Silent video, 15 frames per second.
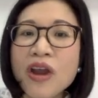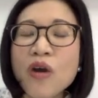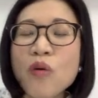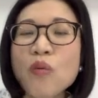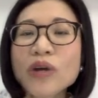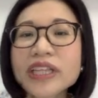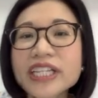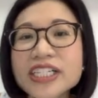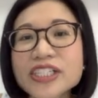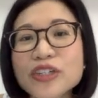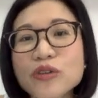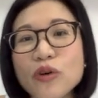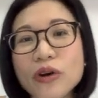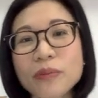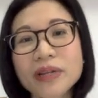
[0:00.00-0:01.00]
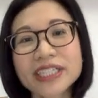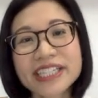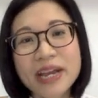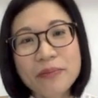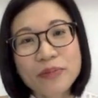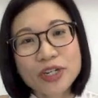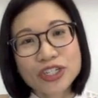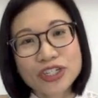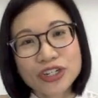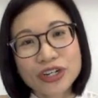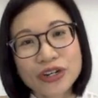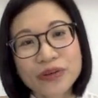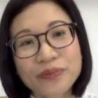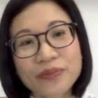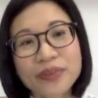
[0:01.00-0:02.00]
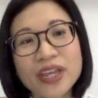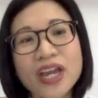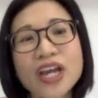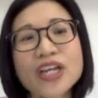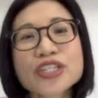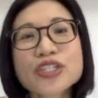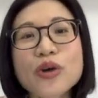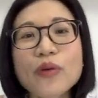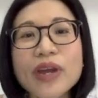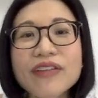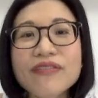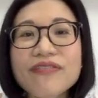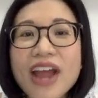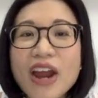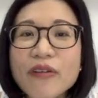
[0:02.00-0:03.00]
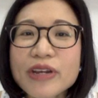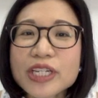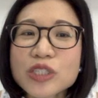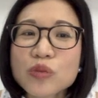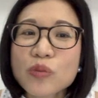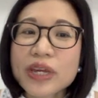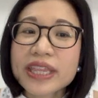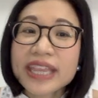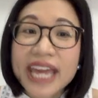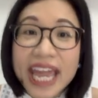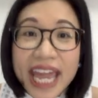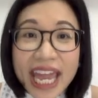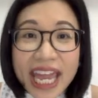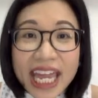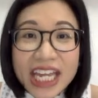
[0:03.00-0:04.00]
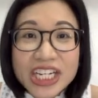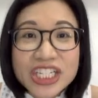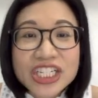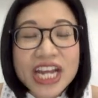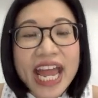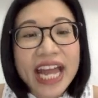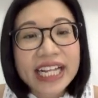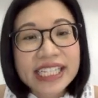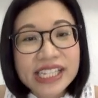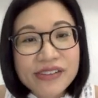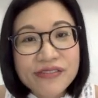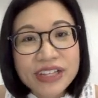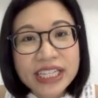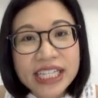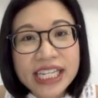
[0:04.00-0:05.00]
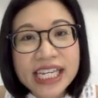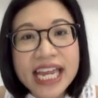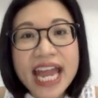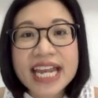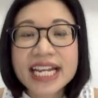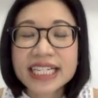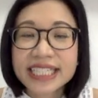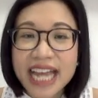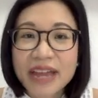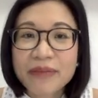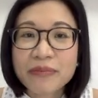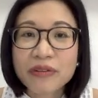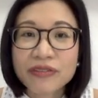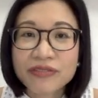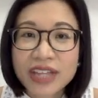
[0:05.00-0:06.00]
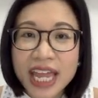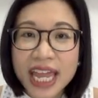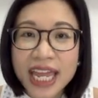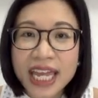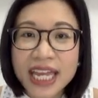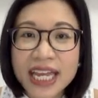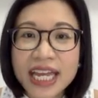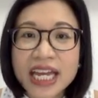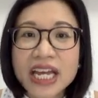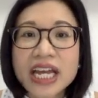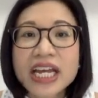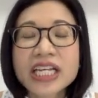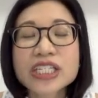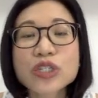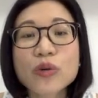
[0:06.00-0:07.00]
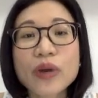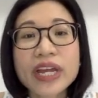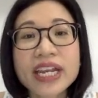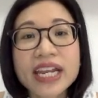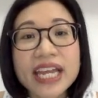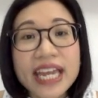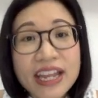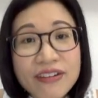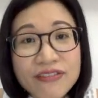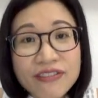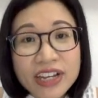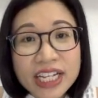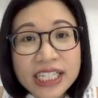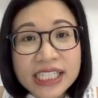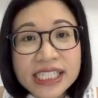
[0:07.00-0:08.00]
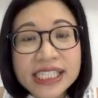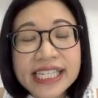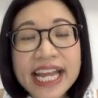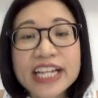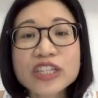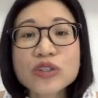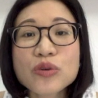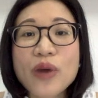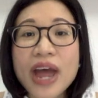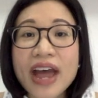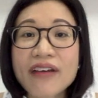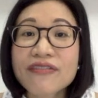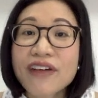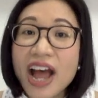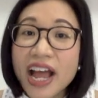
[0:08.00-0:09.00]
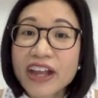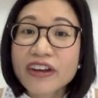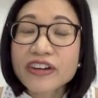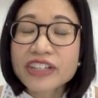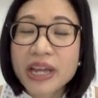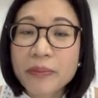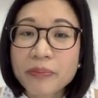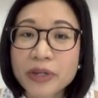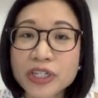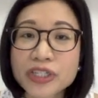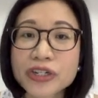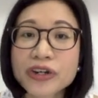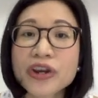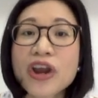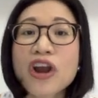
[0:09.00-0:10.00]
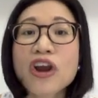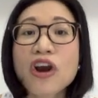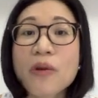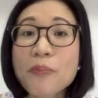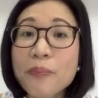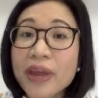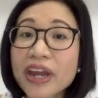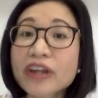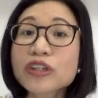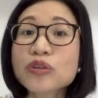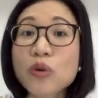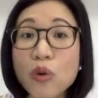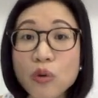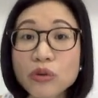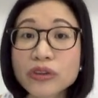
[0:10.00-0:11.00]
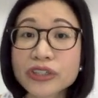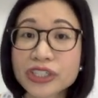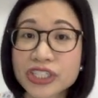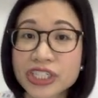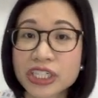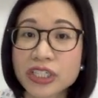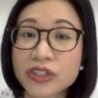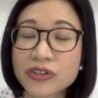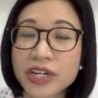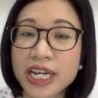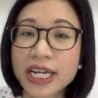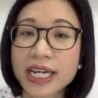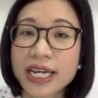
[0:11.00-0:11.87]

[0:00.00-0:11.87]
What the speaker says: What is the normal temperature? So it varies with age, activity, and the time of day. So infants tend to have higher temperature compared to older children.